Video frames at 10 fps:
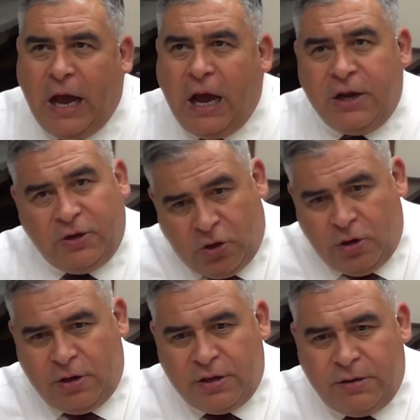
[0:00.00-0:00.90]
I
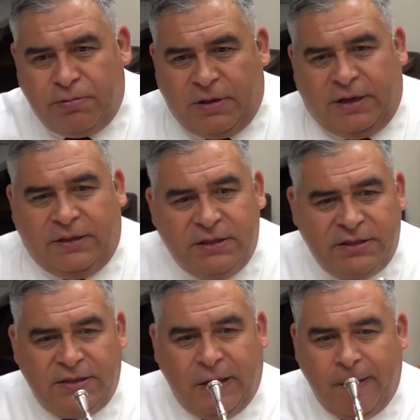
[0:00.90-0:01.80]
could play
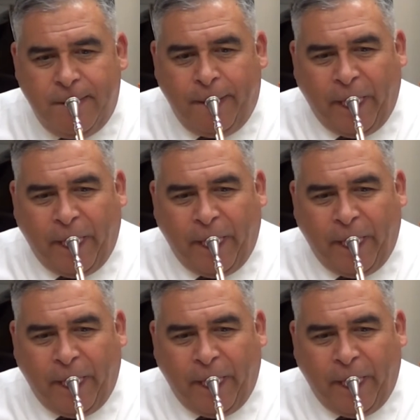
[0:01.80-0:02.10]
this C